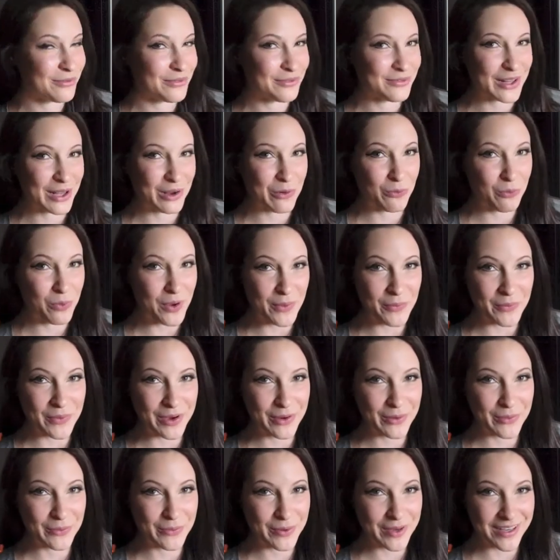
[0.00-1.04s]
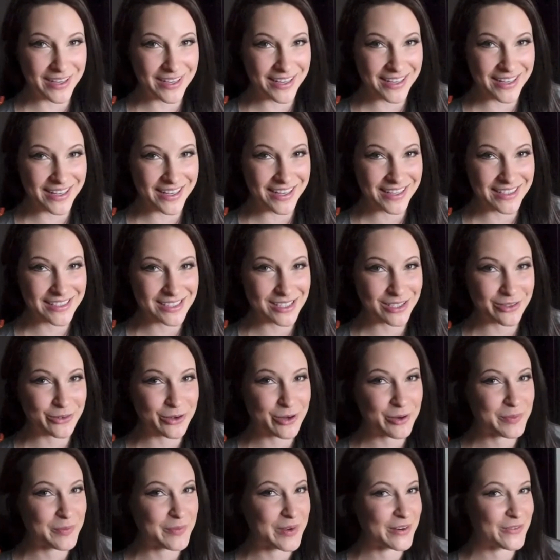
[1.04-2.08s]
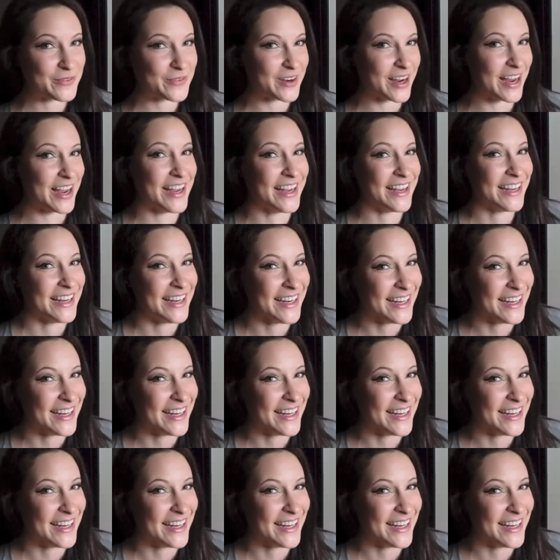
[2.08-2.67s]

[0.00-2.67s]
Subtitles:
like, whoa, what? To quote my friend.